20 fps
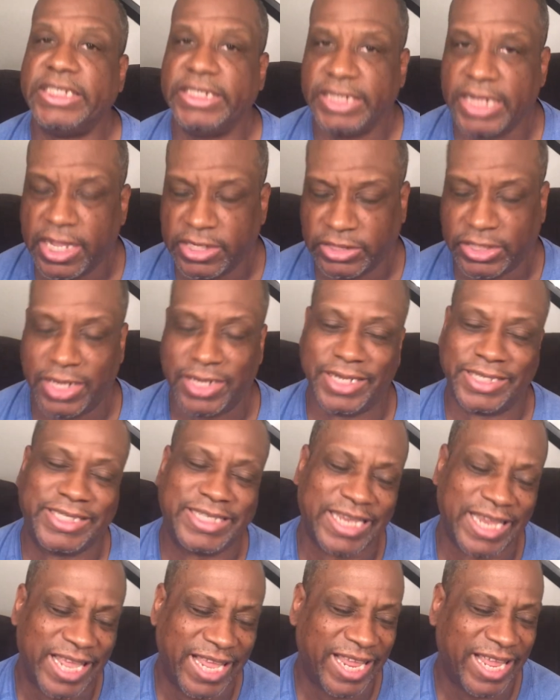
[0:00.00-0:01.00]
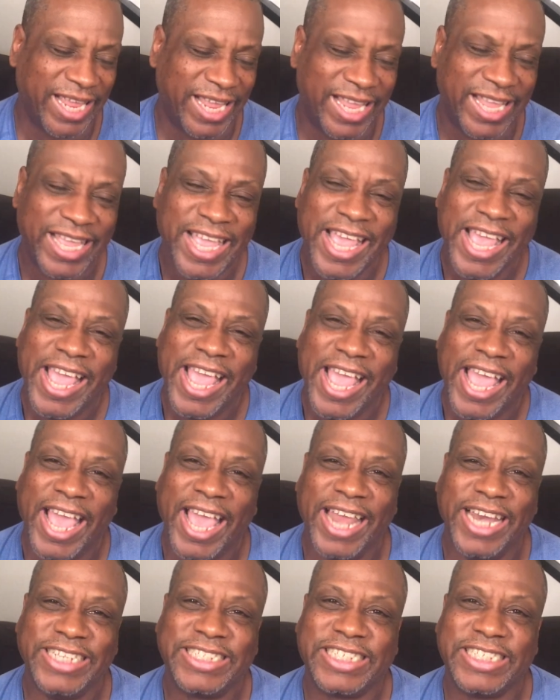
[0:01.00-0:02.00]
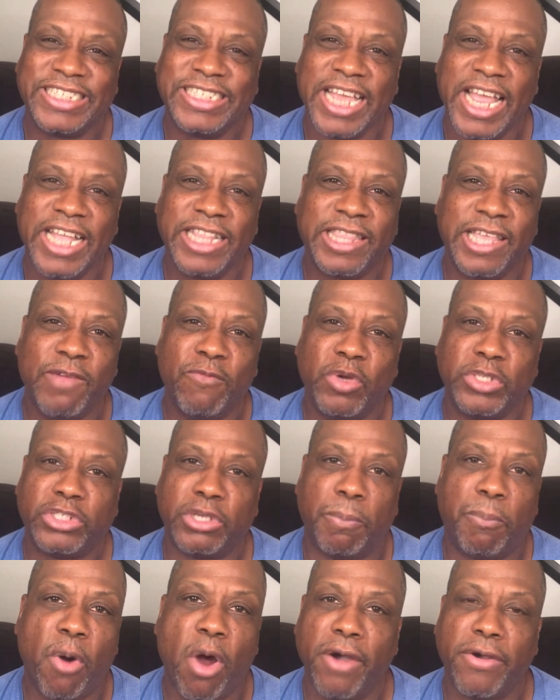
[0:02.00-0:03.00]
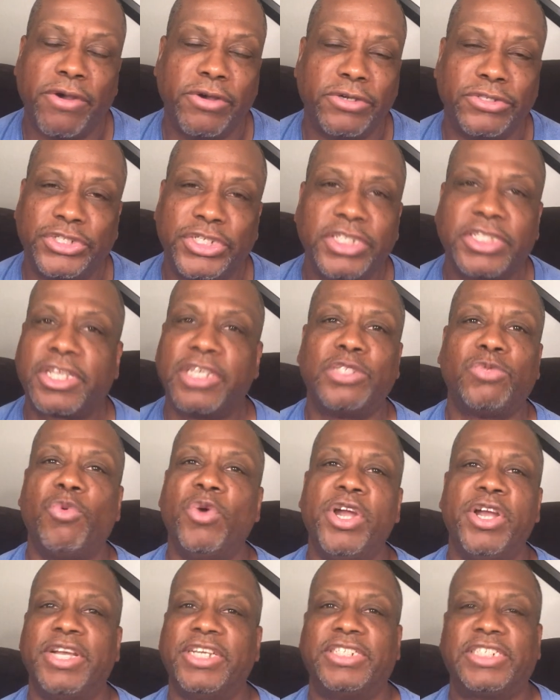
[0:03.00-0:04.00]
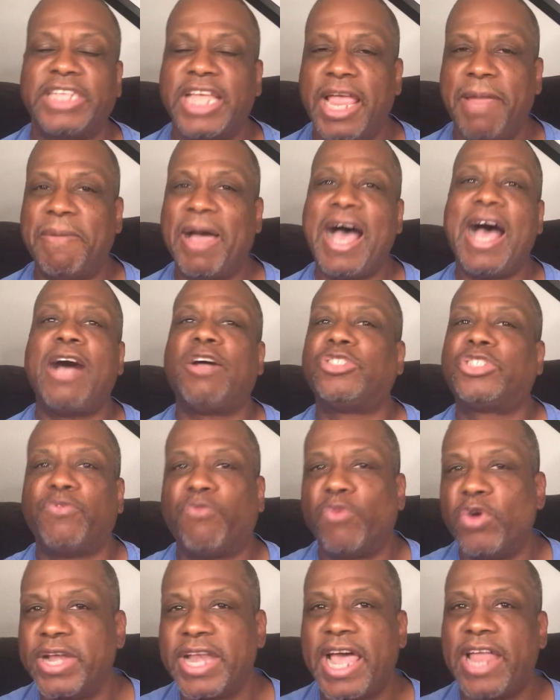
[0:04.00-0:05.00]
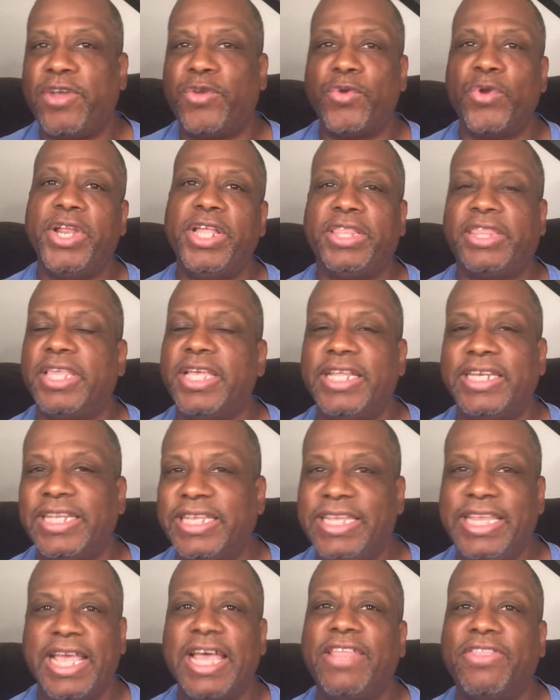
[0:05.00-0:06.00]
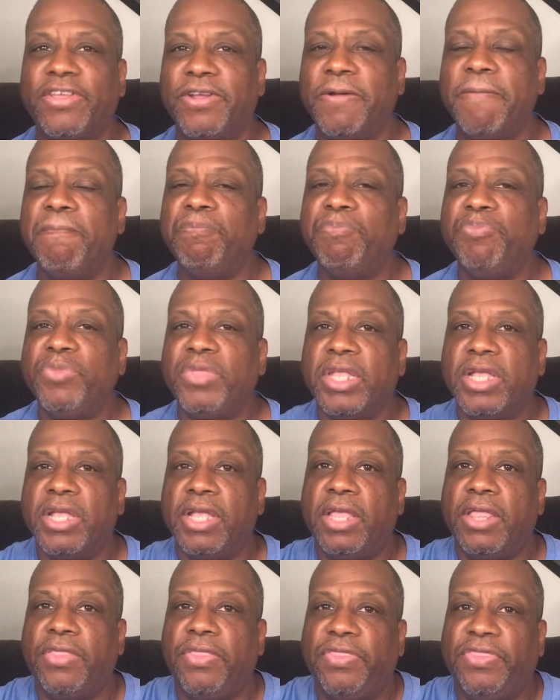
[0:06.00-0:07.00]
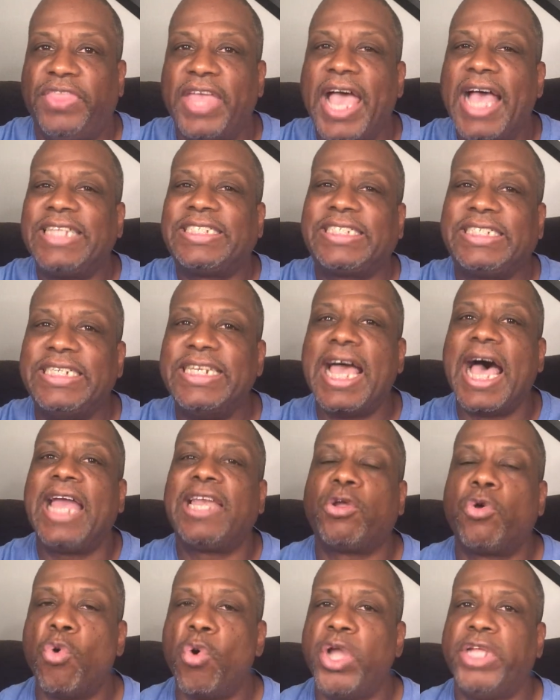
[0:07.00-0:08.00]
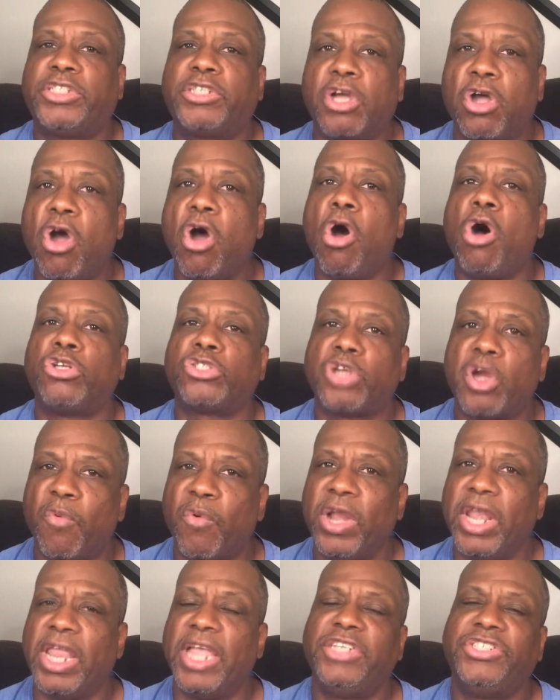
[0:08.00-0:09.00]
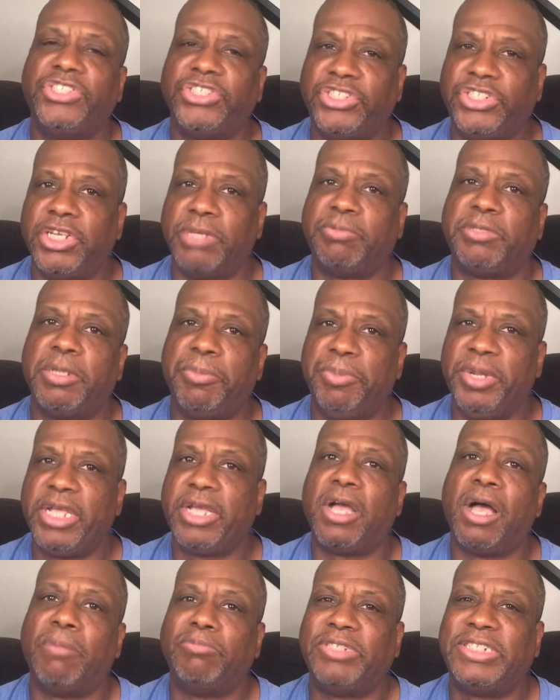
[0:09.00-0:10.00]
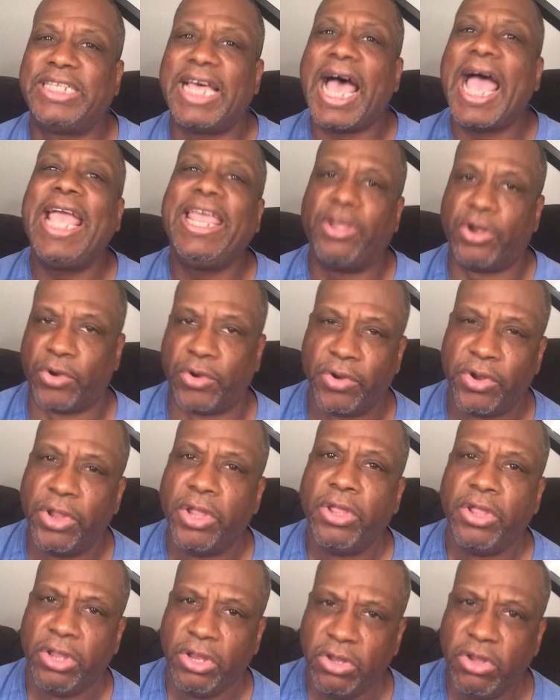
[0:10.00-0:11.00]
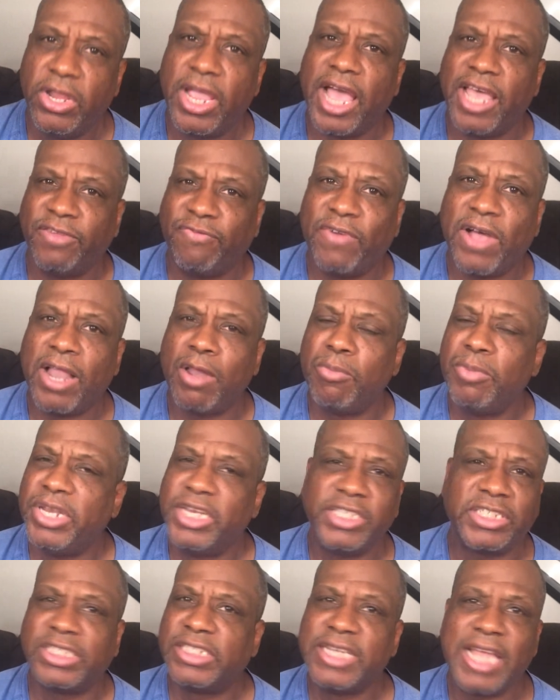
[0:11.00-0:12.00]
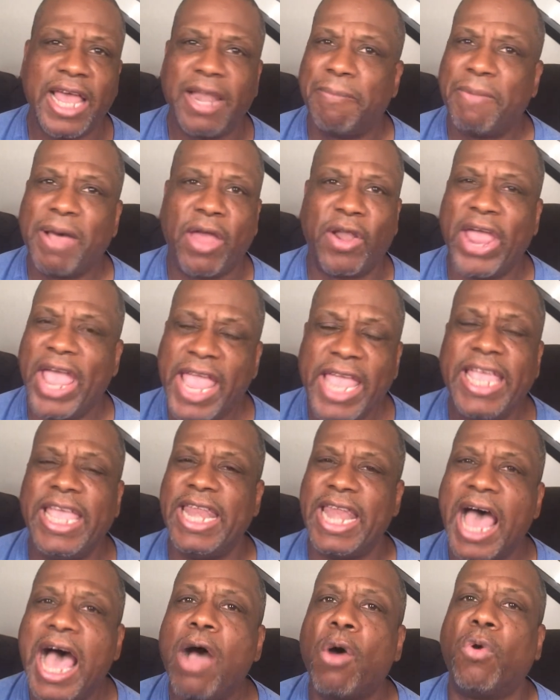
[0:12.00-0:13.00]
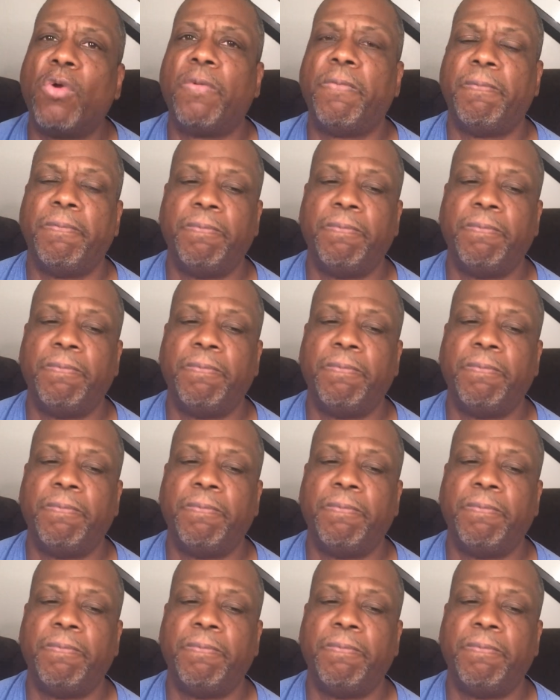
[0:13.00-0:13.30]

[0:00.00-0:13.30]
I should say. And it's the same thing with your partner. Just because we're in the same house, if we're not doing anything together, that's not going to cause our relationship to become tighter. You guys follow me? This is not about hanging out.